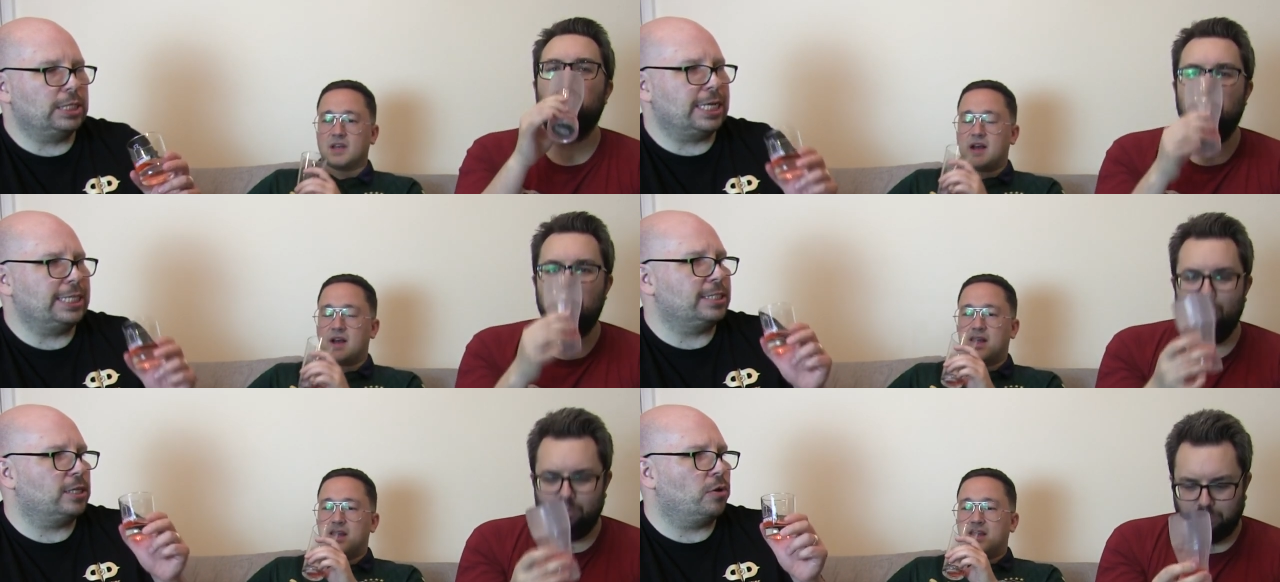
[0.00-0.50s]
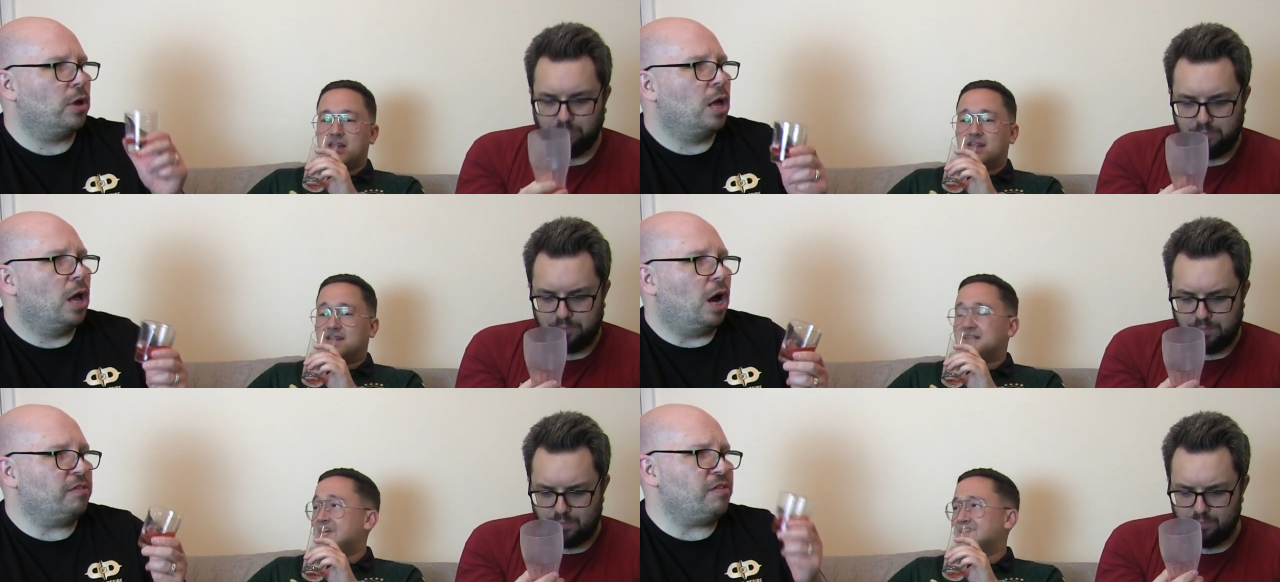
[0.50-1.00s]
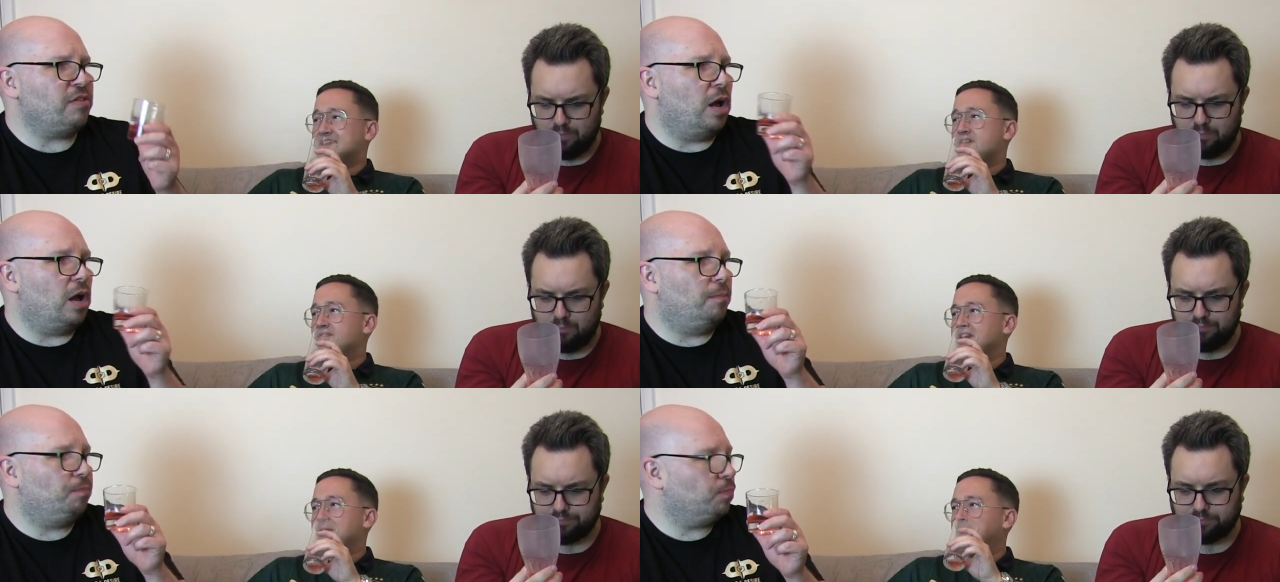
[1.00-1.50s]
Speaker 1: Tastes
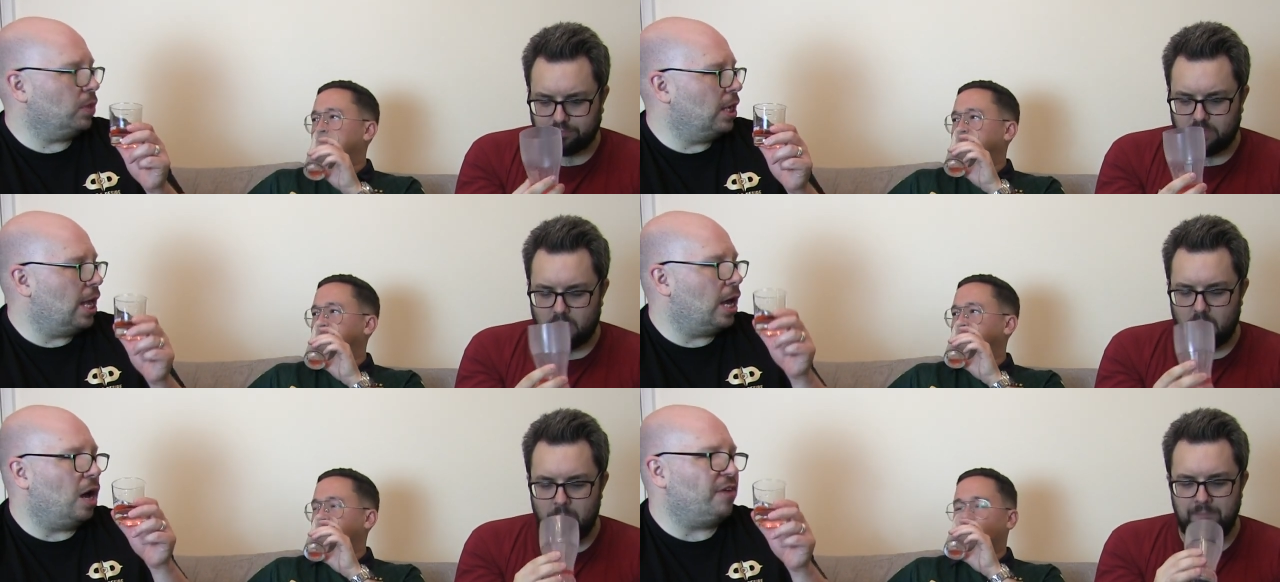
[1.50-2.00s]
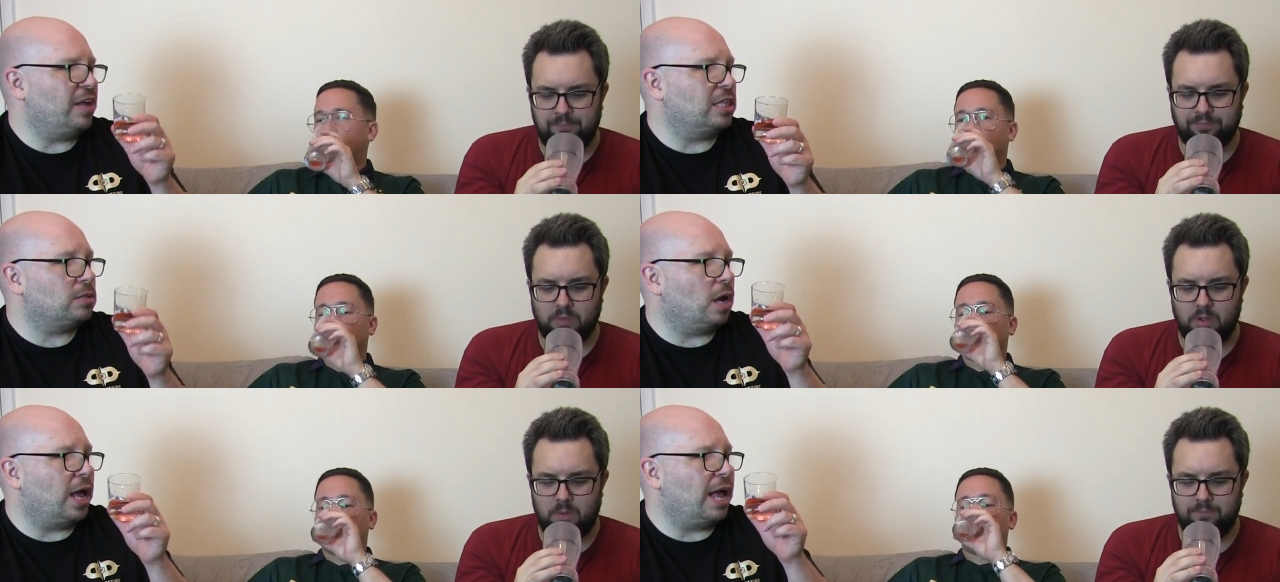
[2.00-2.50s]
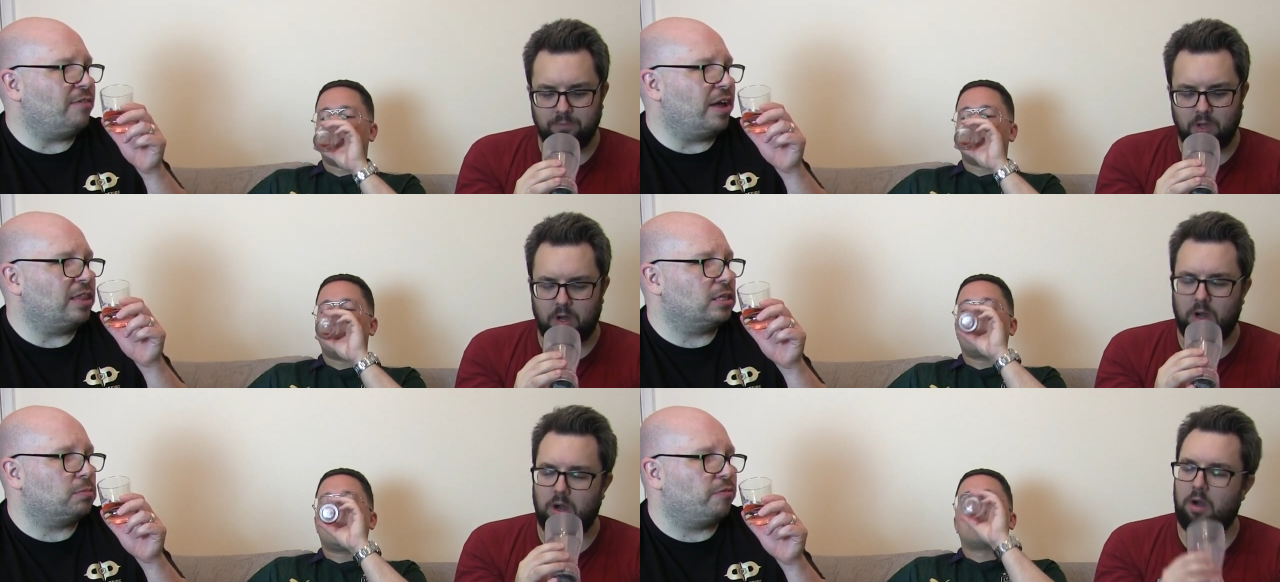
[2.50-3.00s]
lovely. Yeah, I have had this
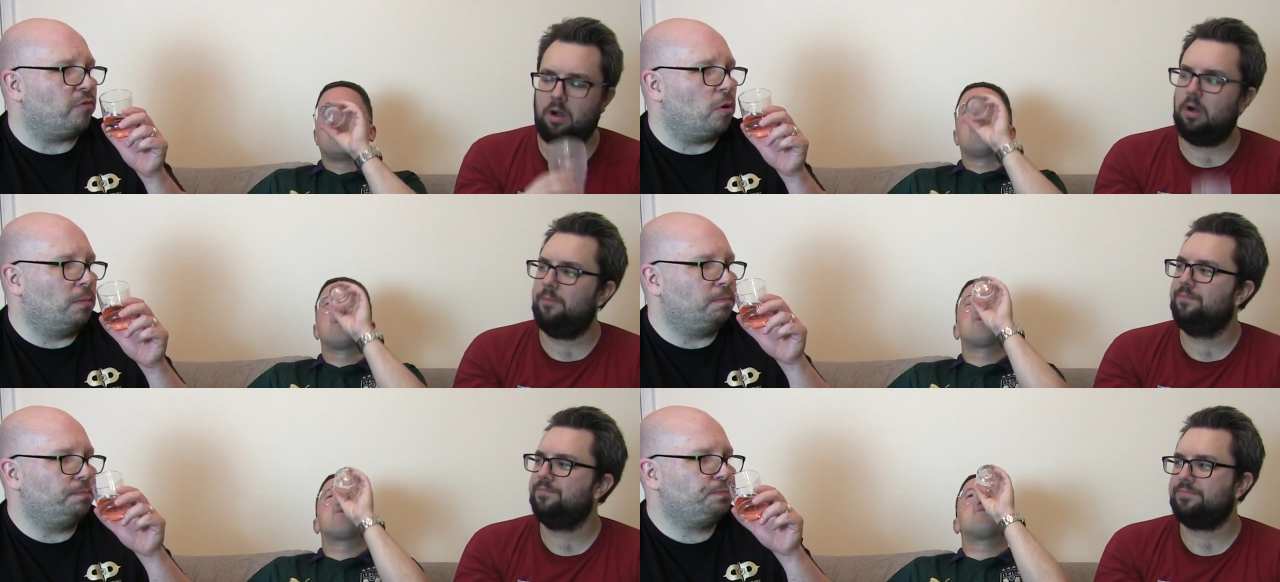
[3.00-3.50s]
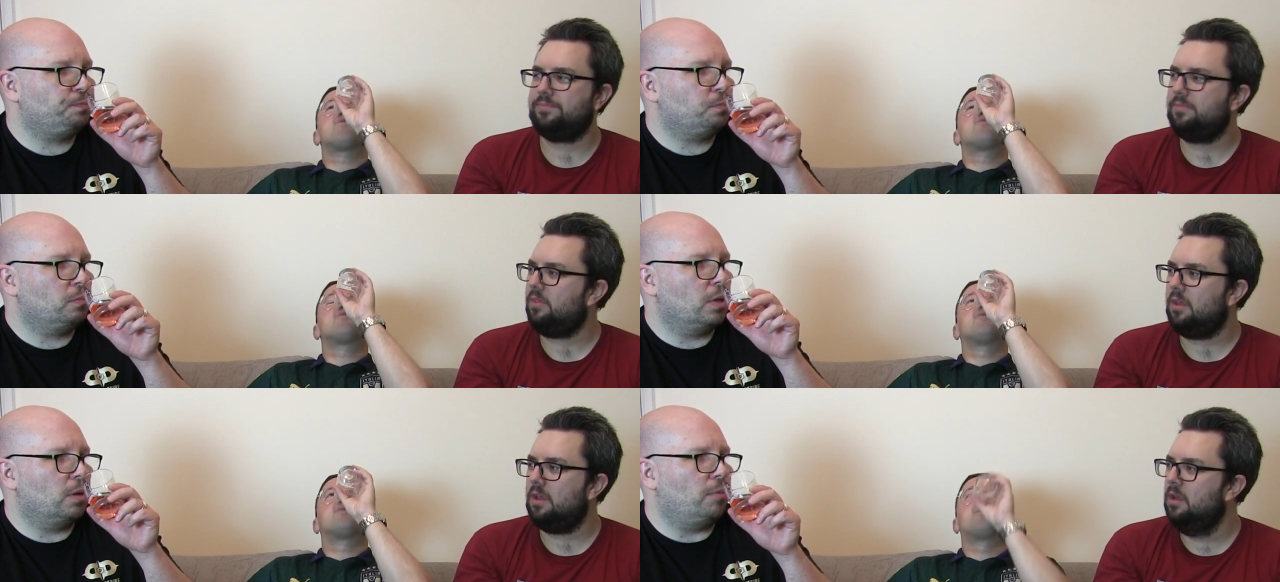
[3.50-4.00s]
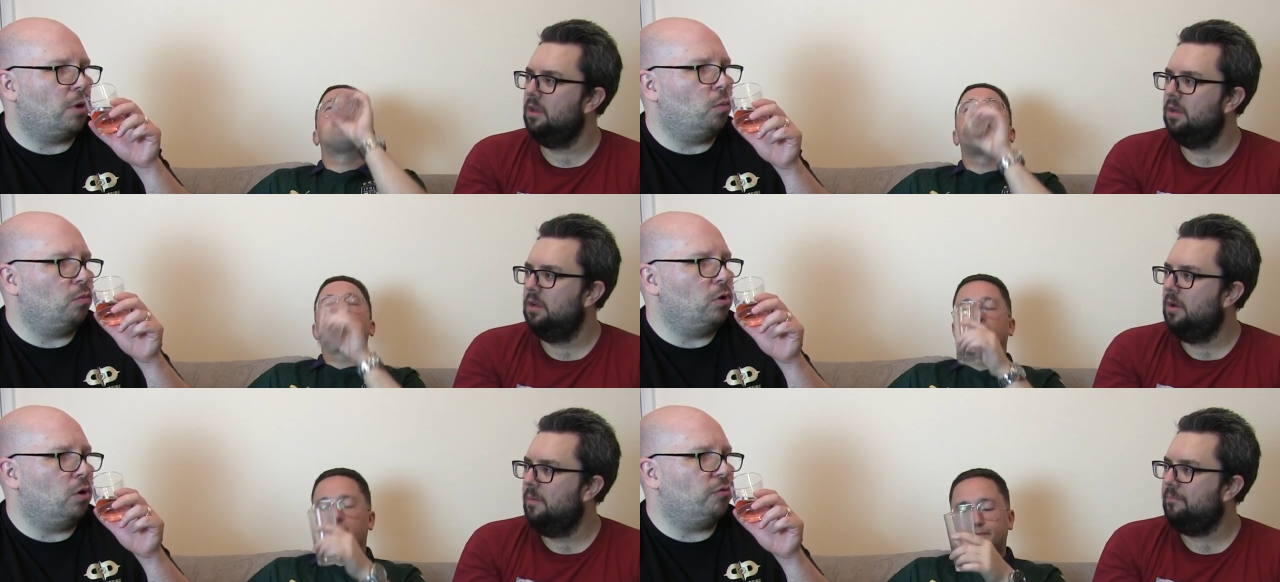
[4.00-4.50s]
before.
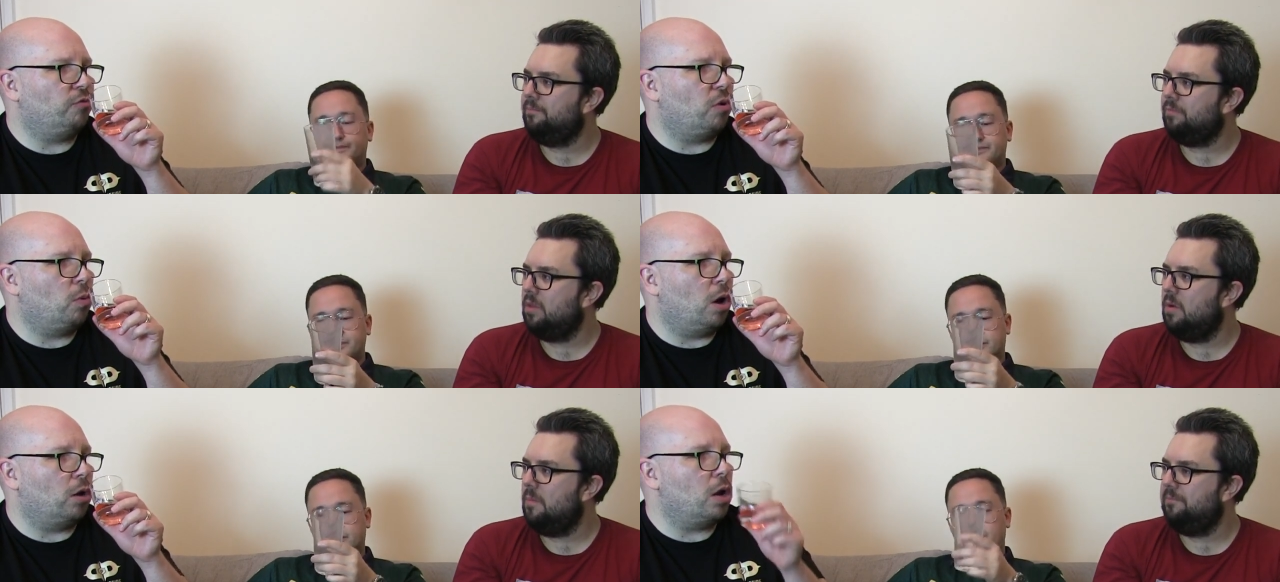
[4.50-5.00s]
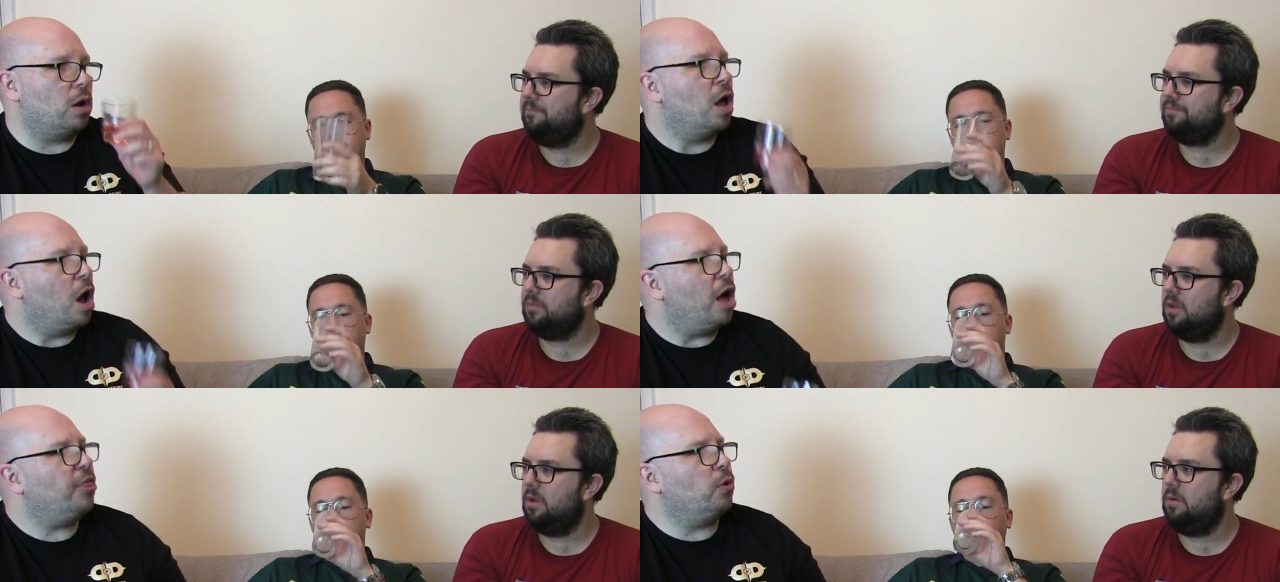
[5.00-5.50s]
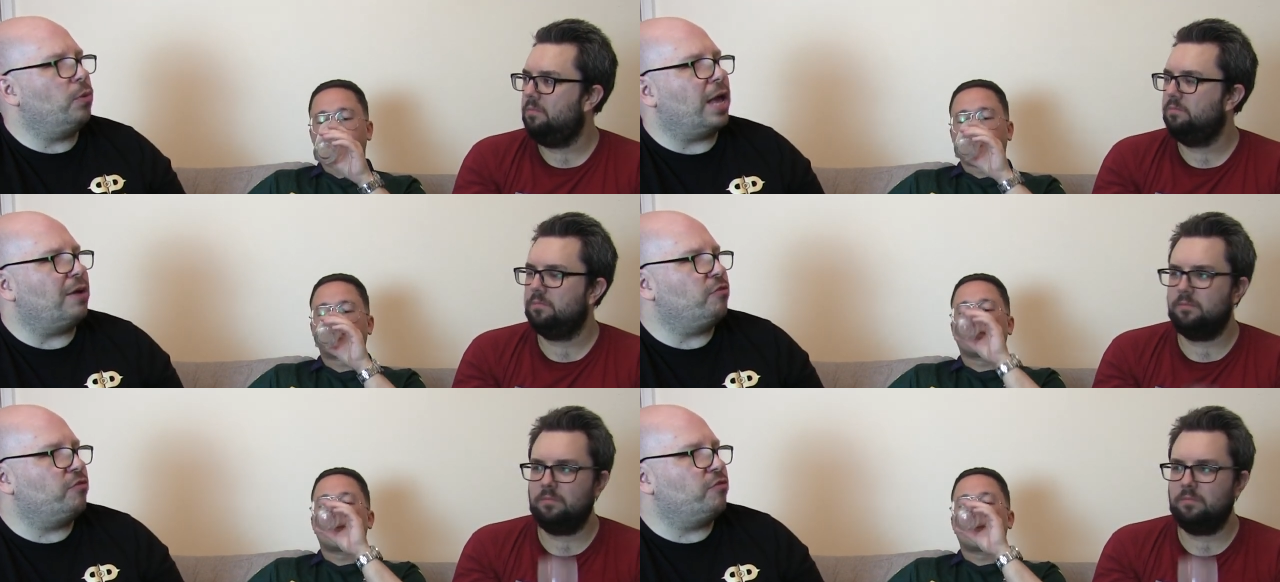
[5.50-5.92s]
Well, not for a while. I think we have